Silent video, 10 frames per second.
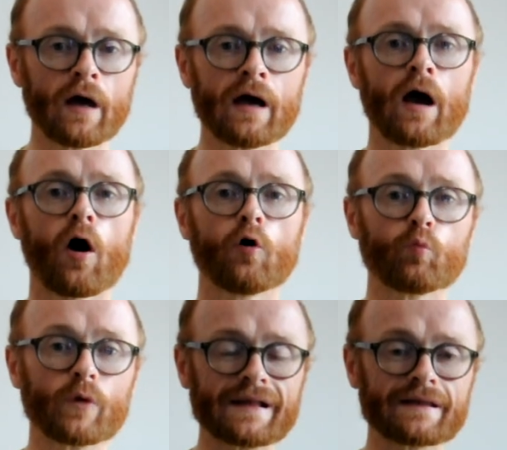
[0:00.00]

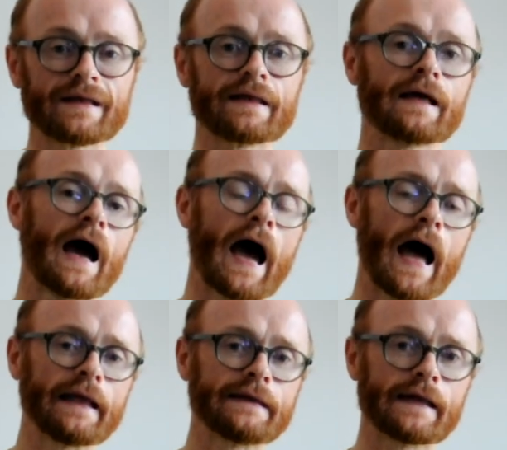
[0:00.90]
unwieldy
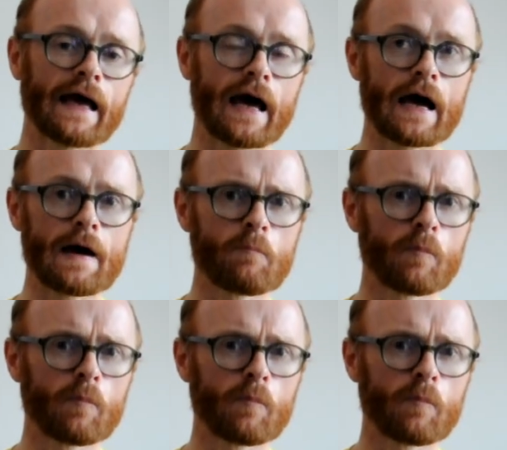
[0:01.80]
and um,